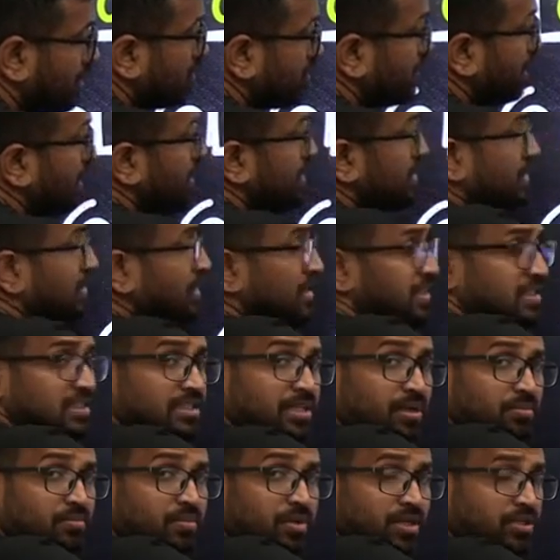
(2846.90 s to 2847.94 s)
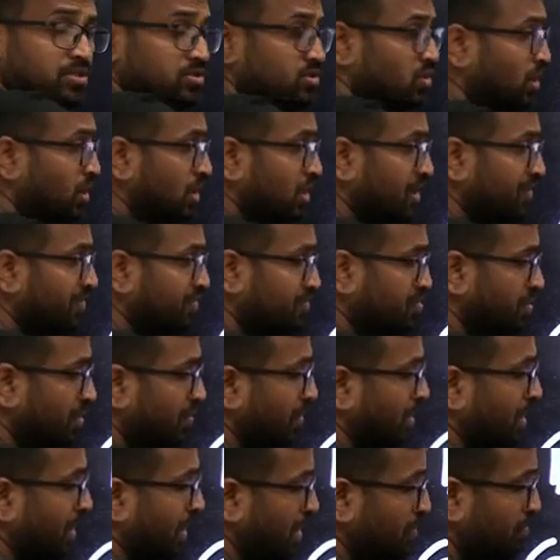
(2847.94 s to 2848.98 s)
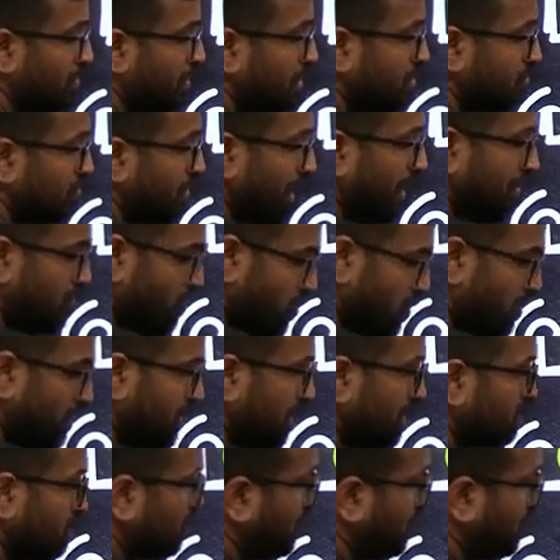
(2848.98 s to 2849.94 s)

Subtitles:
Then this number is not divisible by a plus b. I want you guys